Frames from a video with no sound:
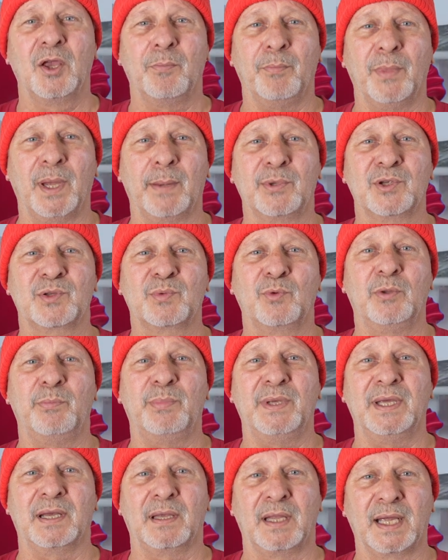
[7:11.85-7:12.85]
Members would
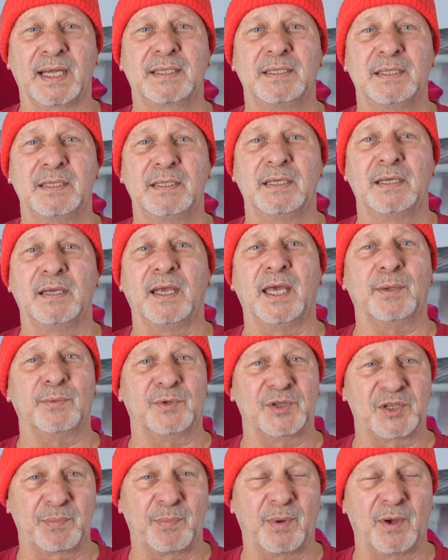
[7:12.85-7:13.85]
be elected and
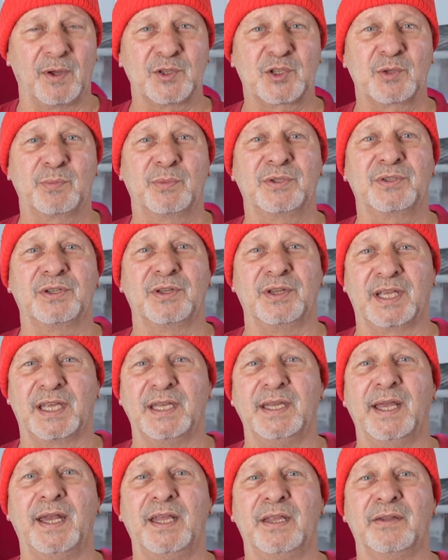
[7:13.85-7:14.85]
responsible to the
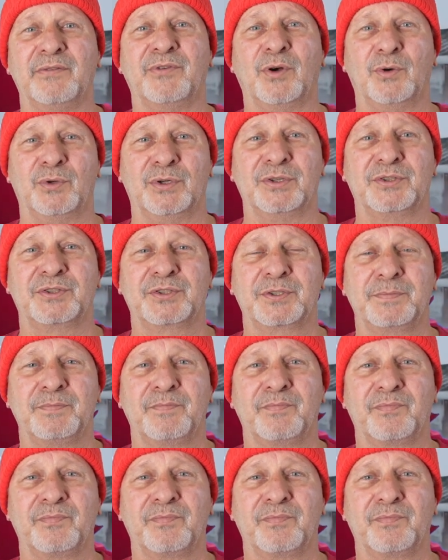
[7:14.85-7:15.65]
Canadian voters.